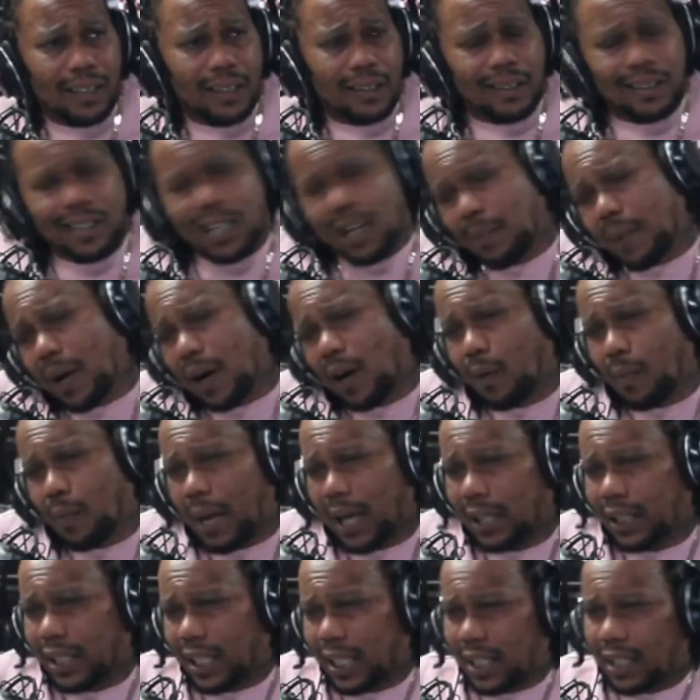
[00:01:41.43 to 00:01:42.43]
Come on,
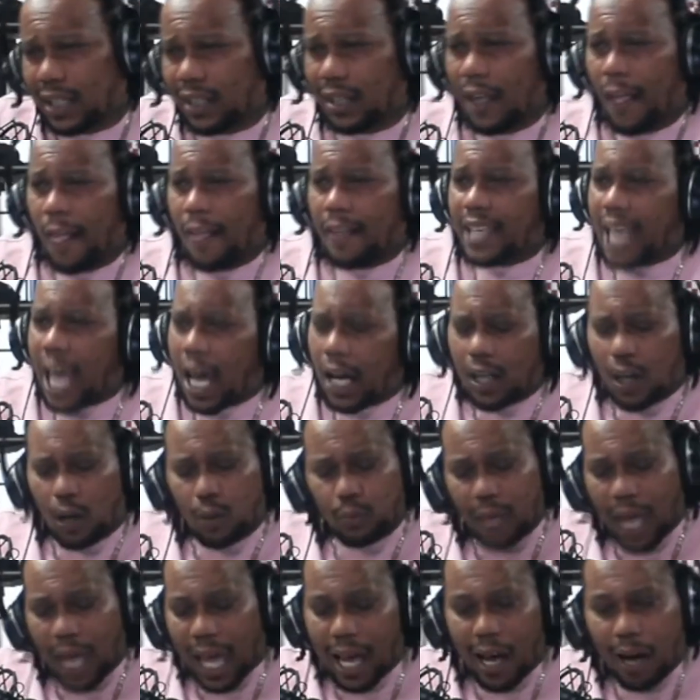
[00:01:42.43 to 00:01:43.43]
my nigga. Y'all
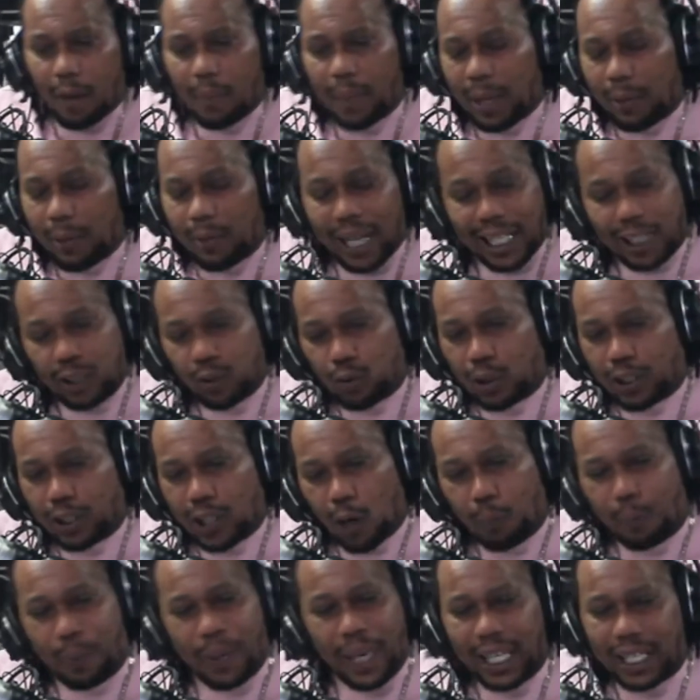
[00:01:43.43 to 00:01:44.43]
gonna nah man, we ain't doing
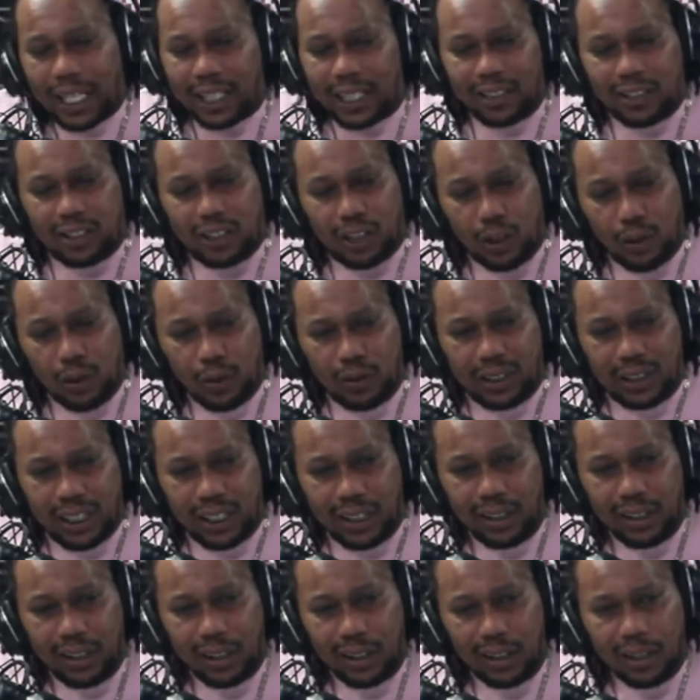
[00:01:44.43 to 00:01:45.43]
no picking and choosing.
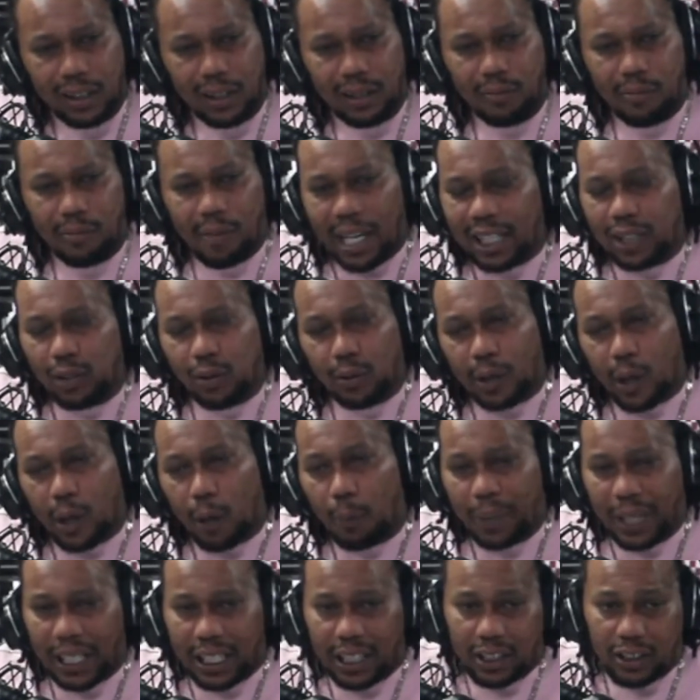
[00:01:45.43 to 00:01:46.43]
We ain't doing no
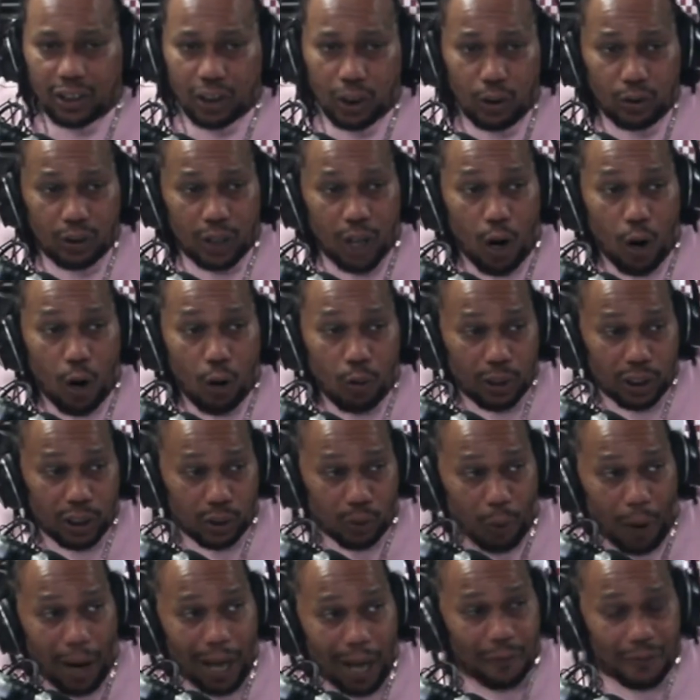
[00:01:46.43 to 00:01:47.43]
picking and choosing. Oh, what's
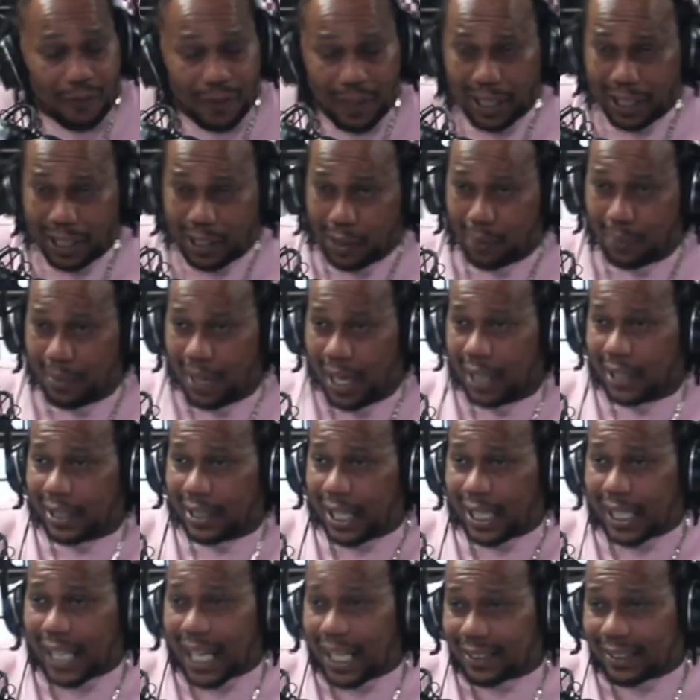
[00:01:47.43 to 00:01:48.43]
right for him?
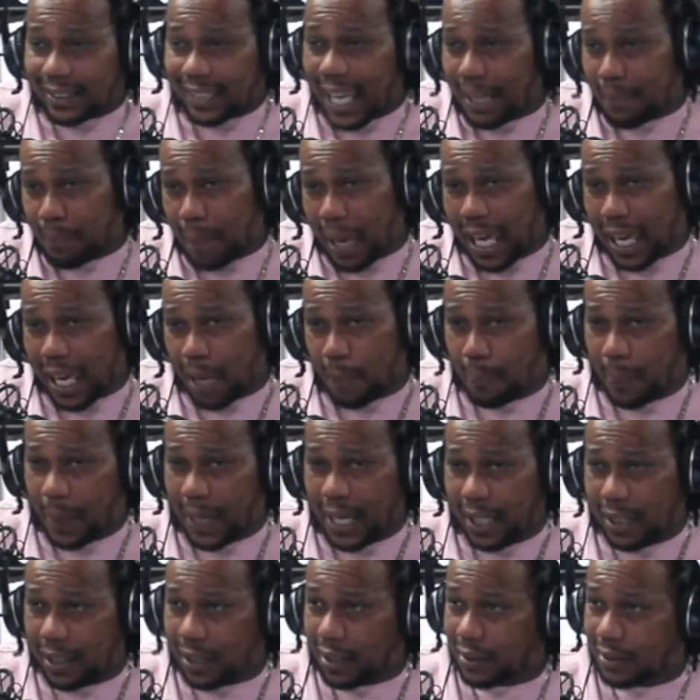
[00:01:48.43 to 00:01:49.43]
Nigga, that's that man
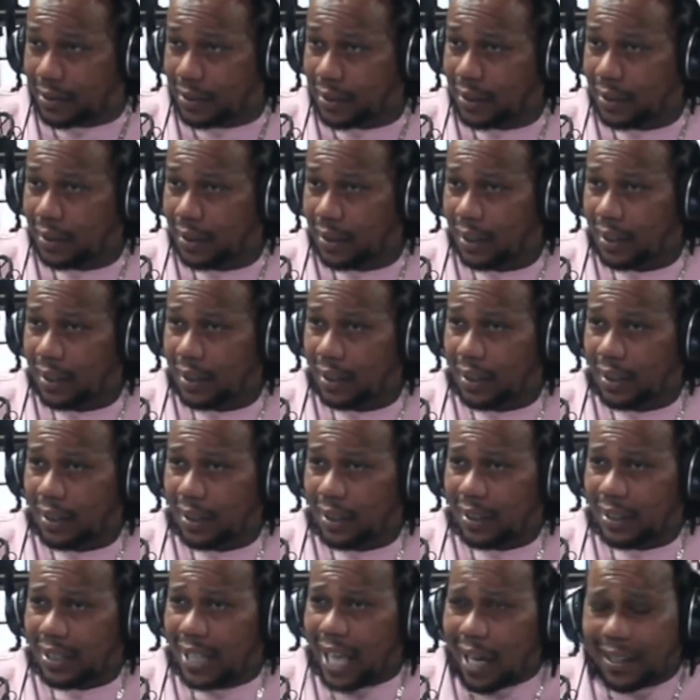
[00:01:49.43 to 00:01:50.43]
penis. Mm. No, for
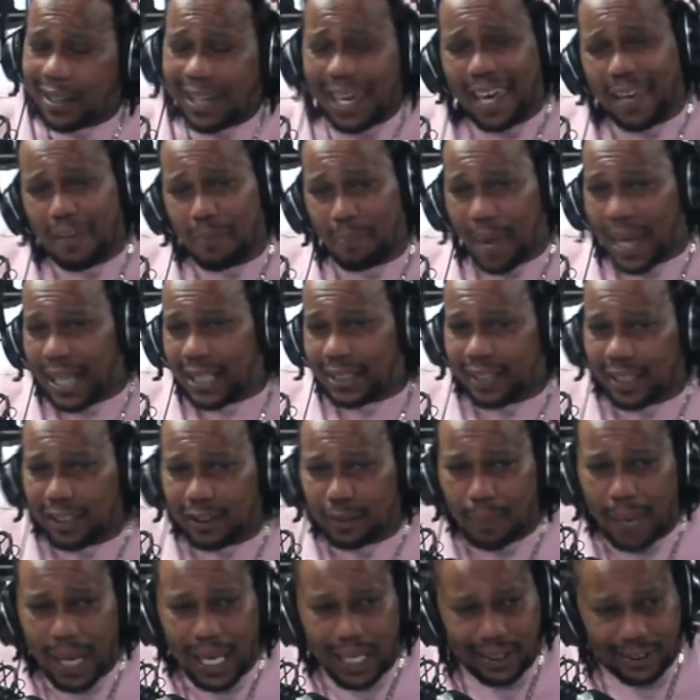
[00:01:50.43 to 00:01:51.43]
real. Y'all can't make this
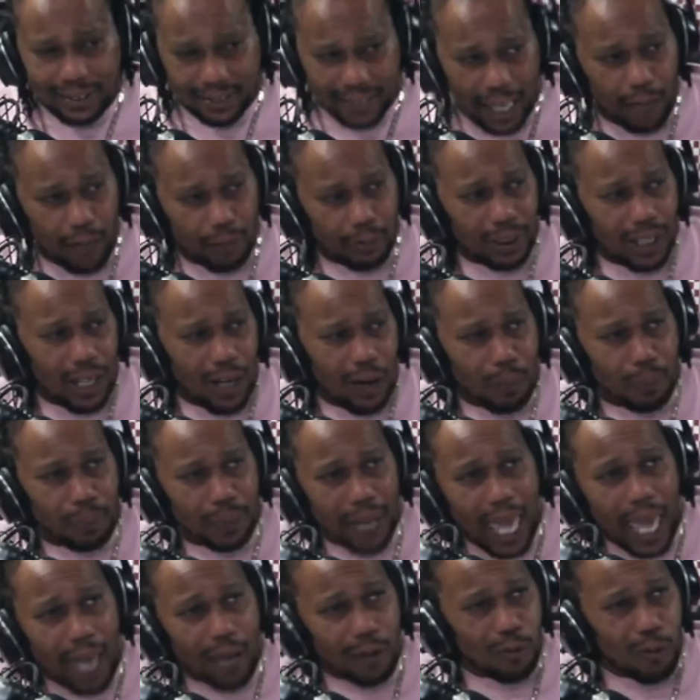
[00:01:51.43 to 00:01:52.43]
man stay with no
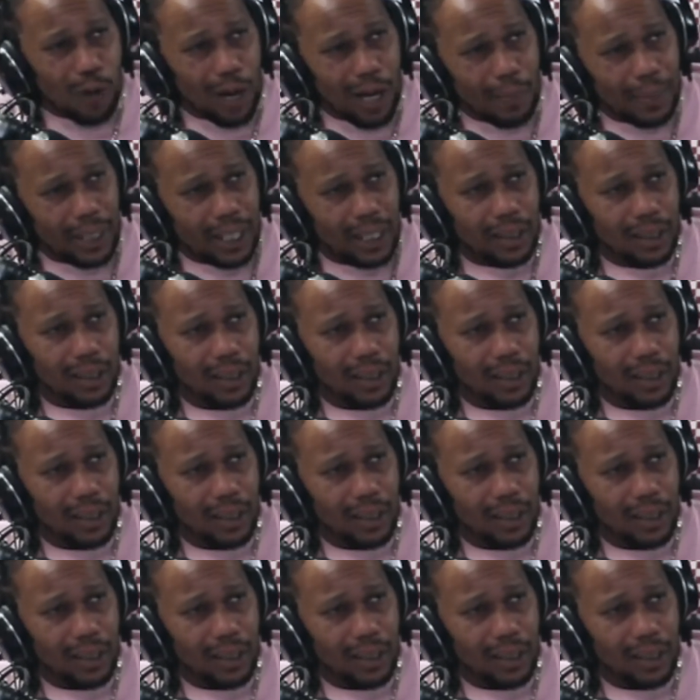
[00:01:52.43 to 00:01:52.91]
black woman.